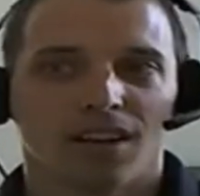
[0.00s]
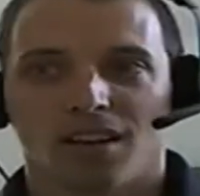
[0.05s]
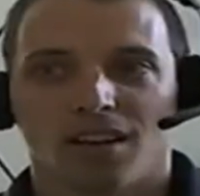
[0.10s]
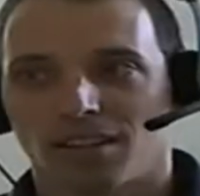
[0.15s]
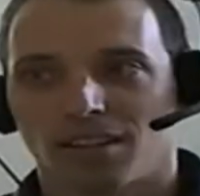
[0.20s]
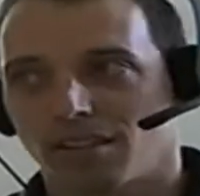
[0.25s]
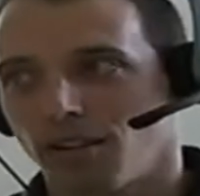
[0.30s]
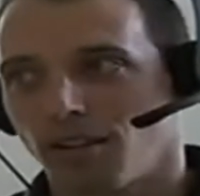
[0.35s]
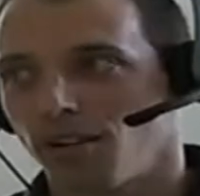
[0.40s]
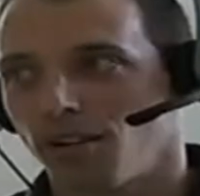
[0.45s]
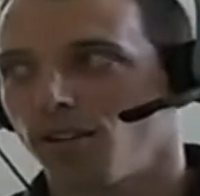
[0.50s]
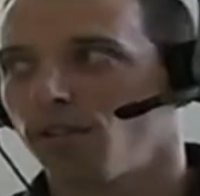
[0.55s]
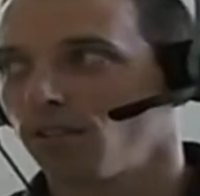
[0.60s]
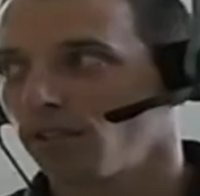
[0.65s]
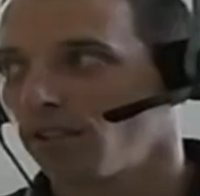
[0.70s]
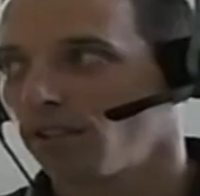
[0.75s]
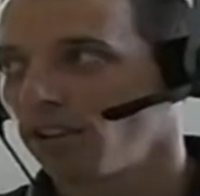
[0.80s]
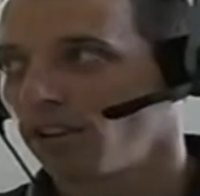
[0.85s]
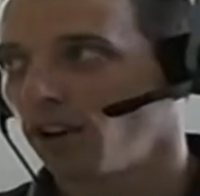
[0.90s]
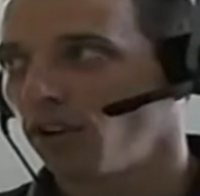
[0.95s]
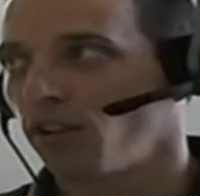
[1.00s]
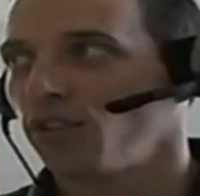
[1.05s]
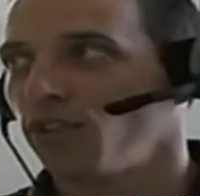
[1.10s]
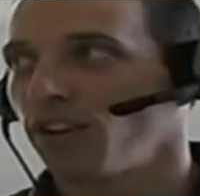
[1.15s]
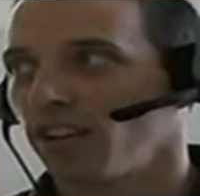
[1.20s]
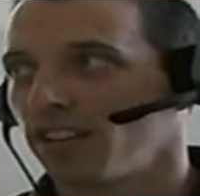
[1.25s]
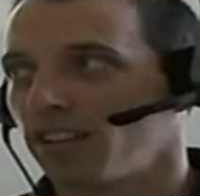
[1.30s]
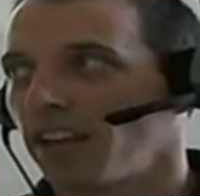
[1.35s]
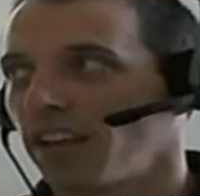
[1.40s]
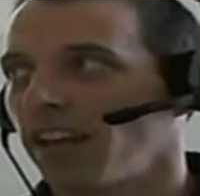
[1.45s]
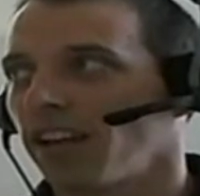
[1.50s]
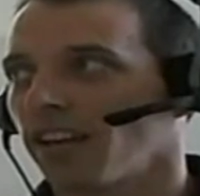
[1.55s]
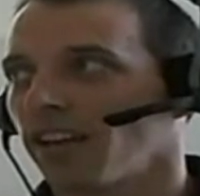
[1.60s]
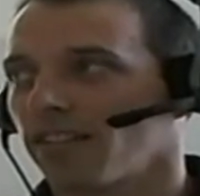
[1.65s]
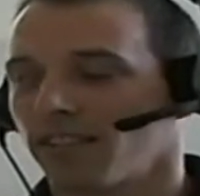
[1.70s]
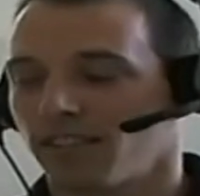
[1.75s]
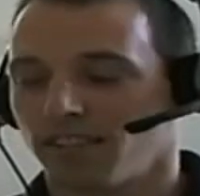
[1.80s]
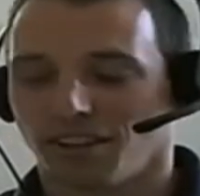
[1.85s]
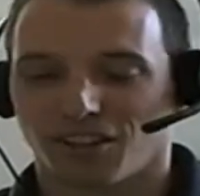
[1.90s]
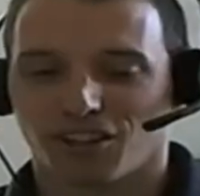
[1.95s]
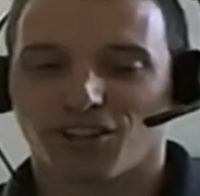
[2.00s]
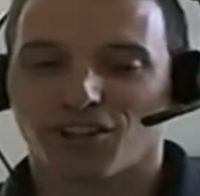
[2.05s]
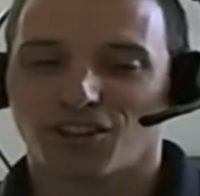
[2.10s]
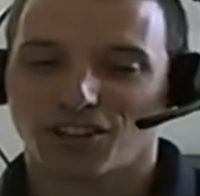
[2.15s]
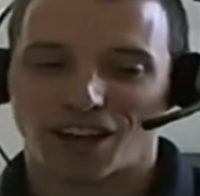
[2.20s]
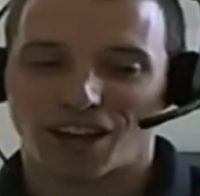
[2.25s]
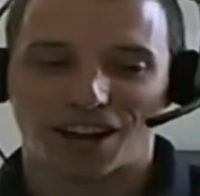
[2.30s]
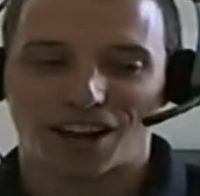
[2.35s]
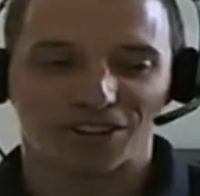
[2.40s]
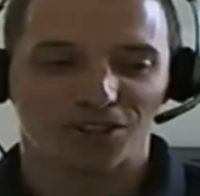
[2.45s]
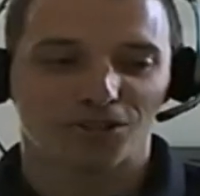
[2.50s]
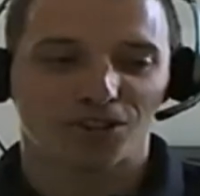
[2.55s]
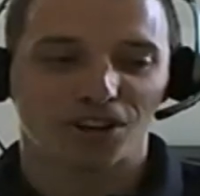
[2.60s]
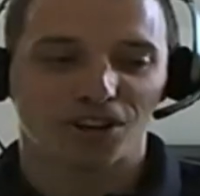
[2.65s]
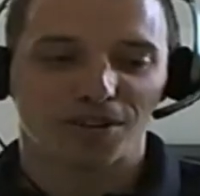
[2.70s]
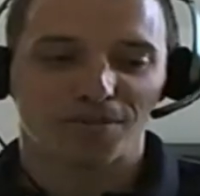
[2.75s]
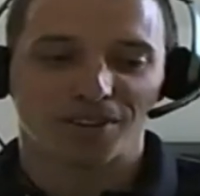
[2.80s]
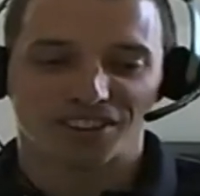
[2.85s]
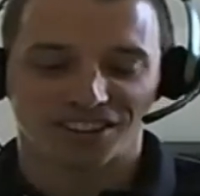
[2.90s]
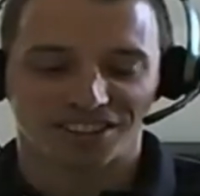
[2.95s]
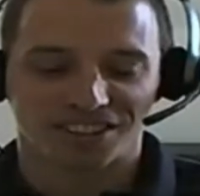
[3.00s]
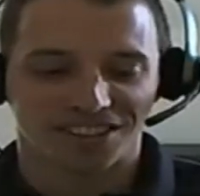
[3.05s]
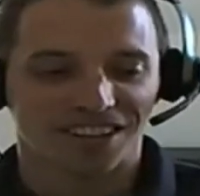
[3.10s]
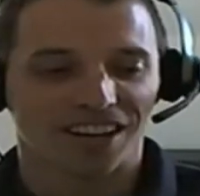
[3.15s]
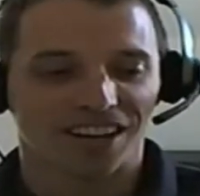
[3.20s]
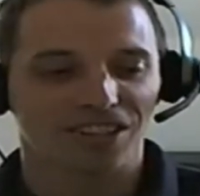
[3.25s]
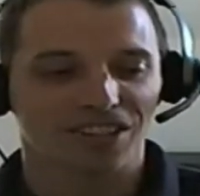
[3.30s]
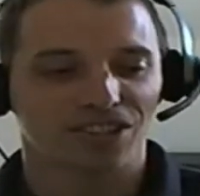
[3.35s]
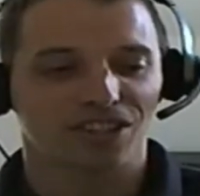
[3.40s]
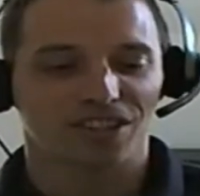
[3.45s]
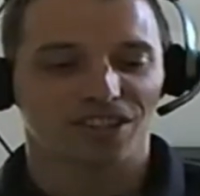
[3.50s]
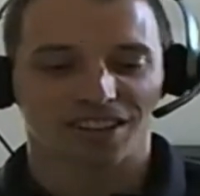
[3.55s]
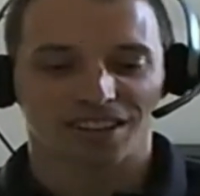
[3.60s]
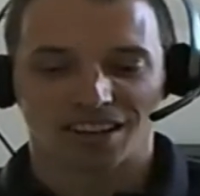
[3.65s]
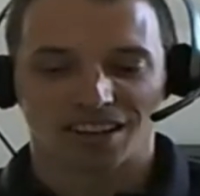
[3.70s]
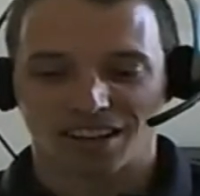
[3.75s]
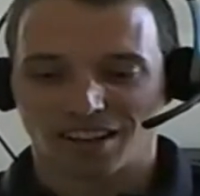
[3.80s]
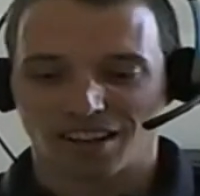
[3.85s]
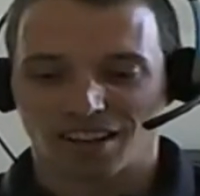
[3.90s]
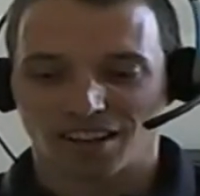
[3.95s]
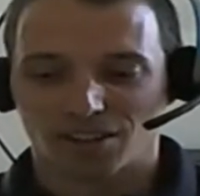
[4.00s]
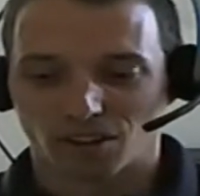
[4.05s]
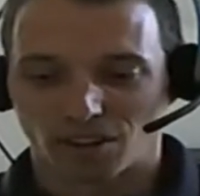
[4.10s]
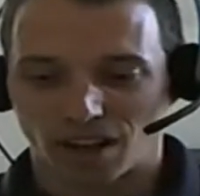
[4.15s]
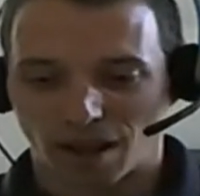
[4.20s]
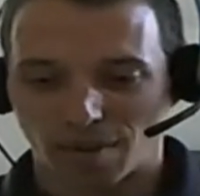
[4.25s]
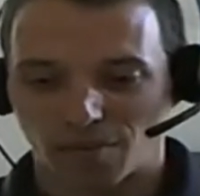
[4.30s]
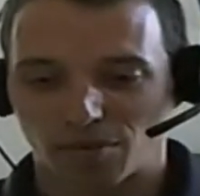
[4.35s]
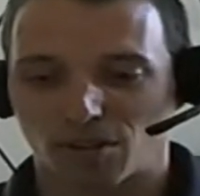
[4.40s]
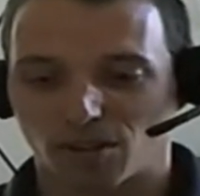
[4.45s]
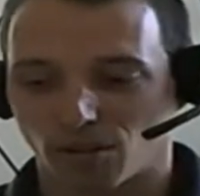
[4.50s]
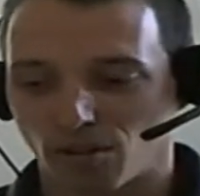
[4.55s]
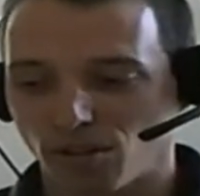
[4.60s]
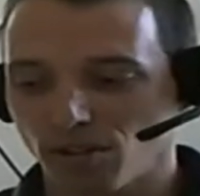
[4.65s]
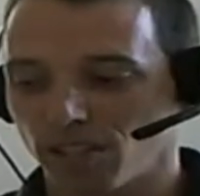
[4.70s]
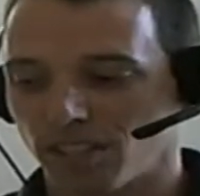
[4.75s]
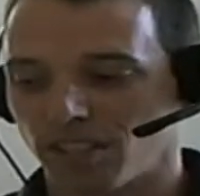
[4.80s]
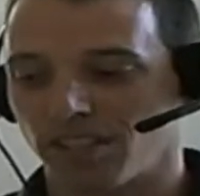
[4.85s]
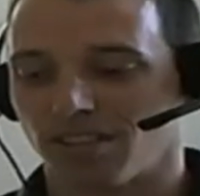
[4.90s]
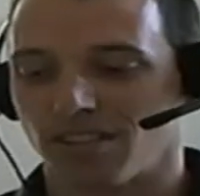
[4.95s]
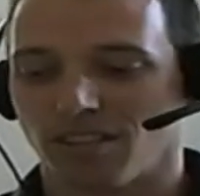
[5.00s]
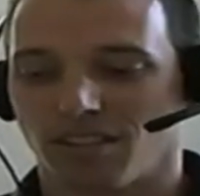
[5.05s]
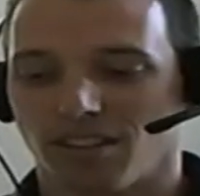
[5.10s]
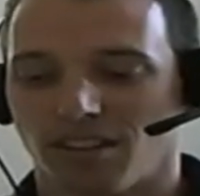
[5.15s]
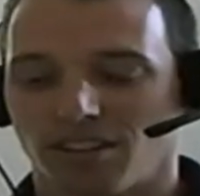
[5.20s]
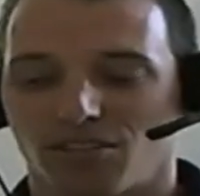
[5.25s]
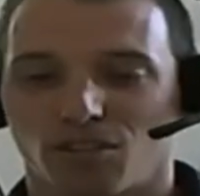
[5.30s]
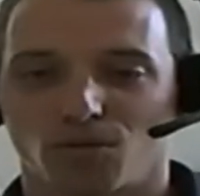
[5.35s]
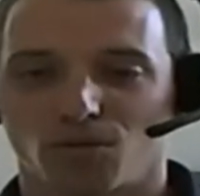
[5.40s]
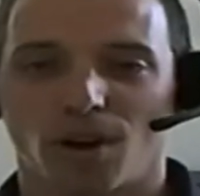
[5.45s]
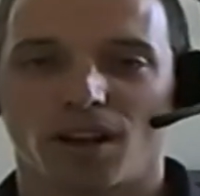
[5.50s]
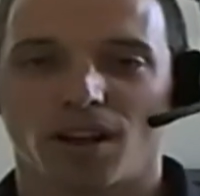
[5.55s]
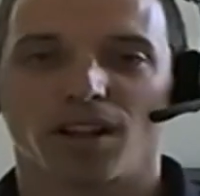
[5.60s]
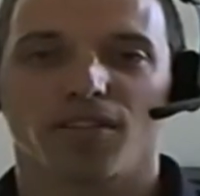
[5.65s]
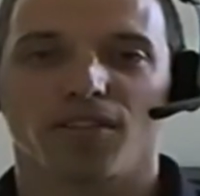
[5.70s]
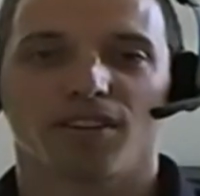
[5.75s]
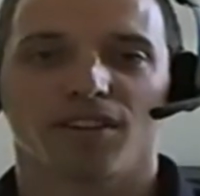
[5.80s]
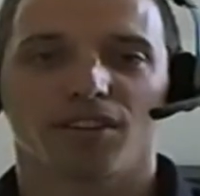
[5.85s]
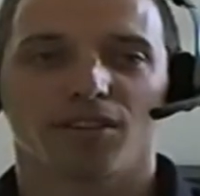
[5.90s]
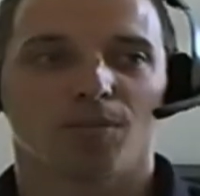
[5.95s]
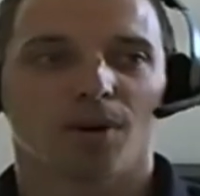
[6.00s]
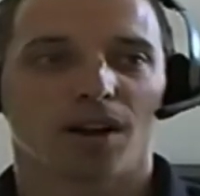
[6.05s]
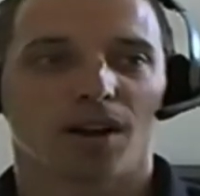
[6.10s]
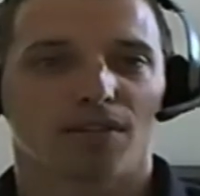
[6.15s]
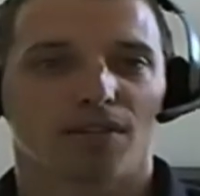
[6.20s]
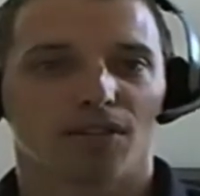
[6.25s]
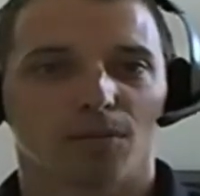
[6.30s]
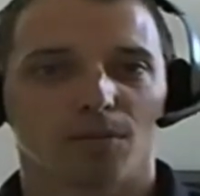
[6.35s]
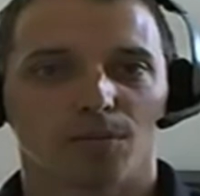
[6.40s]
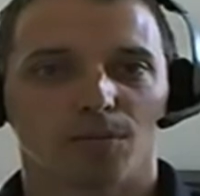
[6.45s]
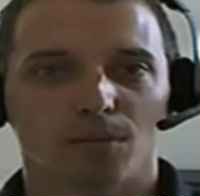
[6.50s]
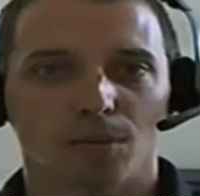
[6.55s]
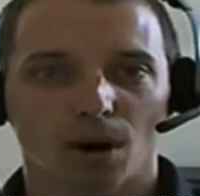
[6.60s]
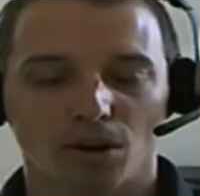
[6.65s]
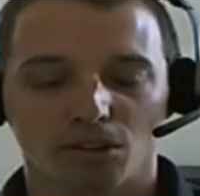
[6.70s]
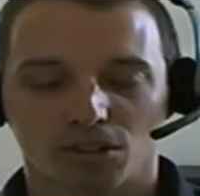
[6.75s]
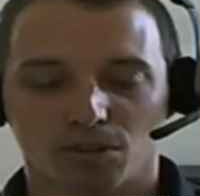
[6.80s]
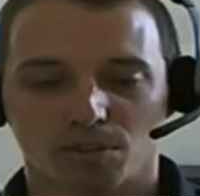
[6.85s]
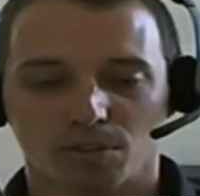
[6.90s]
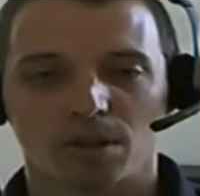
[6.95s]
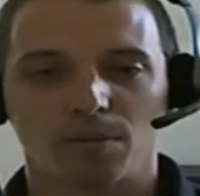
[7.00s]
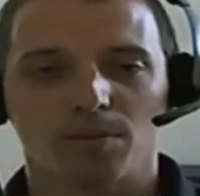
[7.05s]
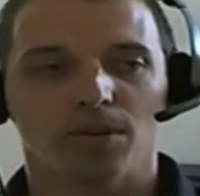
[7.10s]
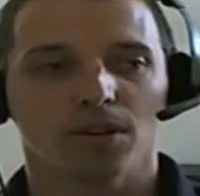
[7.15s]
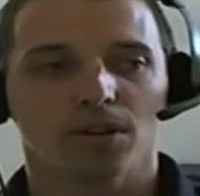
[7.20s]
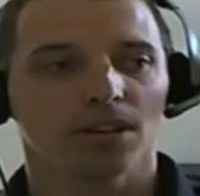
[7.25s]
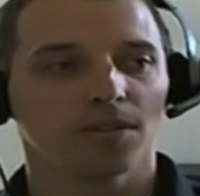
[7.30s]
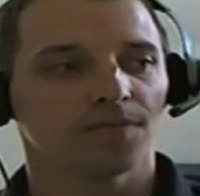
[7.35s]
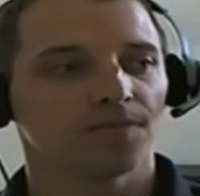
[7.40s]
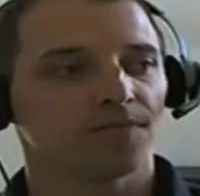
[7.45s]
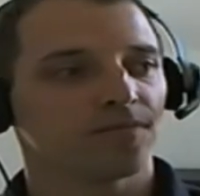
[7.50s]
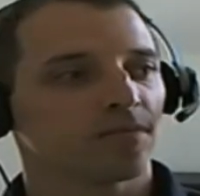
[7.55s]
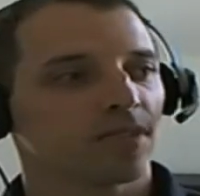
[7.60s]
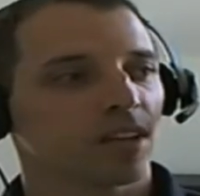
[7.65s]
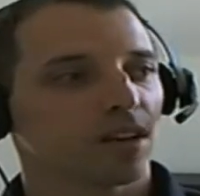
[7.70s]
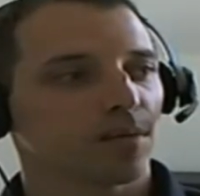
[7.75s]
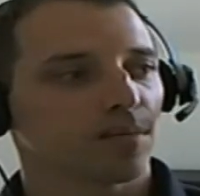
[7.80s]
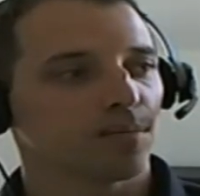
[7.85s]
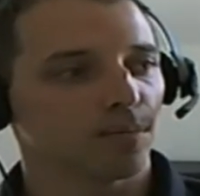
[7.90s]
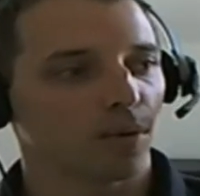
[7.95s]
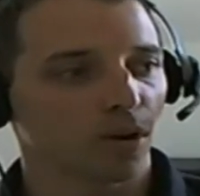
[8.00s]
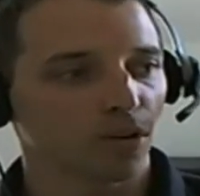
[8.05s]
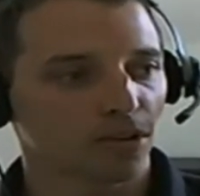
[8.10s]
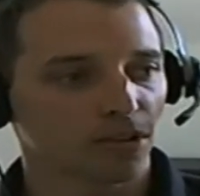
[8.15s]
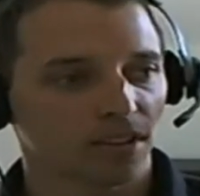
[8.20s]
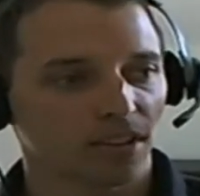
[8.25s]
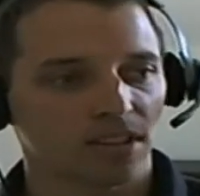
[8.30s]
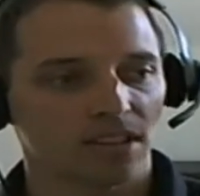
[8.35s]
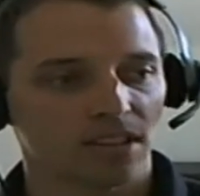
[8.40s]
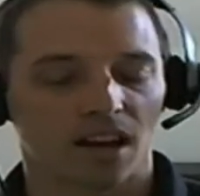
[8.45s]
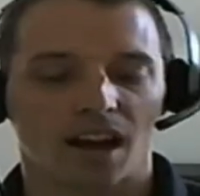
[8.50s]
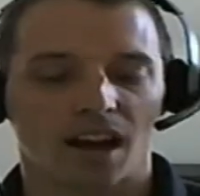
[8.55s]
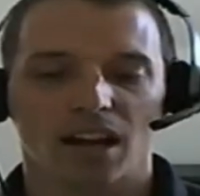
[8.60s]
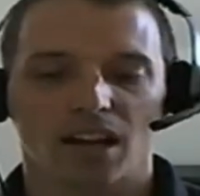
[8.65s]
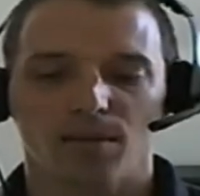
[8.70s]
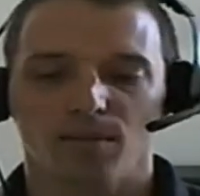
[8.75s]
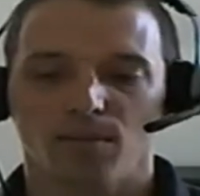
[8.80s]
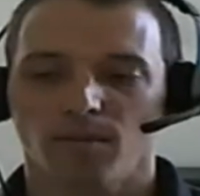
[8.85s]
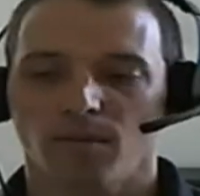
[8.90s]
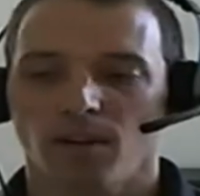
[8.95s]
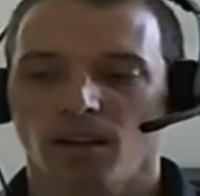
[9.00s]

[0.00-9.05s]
So, you can take it to that extreme in the discussion. So absolutely, is it relevant? But for most people, most of the time,